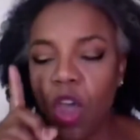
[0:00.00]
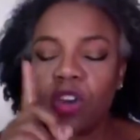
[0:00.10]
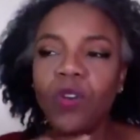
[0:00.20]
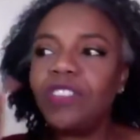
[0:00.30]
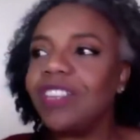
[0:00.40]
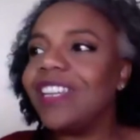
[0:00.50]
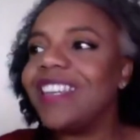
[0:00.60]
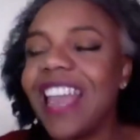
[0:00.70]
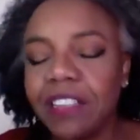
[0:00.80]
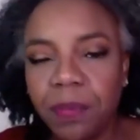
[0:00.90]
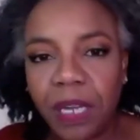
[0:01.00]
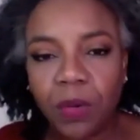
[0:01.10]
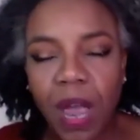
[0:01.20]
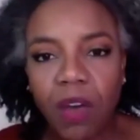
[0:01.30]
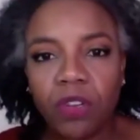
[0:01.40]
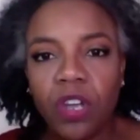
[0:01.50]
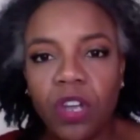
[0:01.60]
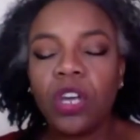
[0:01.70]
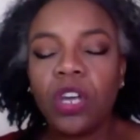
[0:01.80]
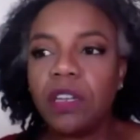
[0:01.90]
Going to the next playground
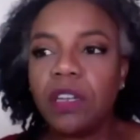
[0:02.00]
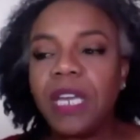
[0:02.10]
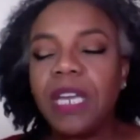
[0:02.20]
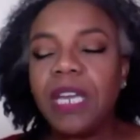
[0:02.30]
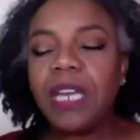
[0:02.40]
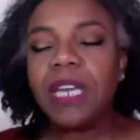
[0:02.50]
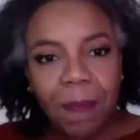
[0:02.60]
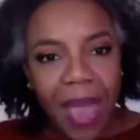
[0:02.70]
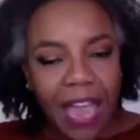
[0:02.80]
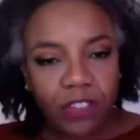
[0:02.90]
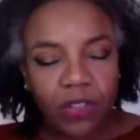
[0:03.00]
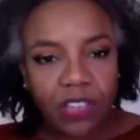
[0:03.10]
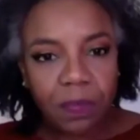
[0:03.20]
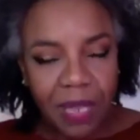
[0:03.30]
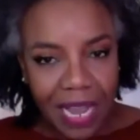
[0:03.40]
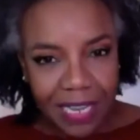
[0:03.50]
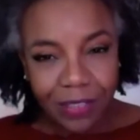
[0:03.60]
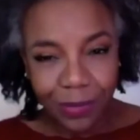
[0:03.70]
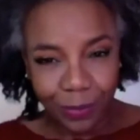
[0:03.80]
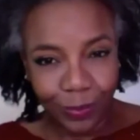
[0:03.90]
could be coming back to this planet,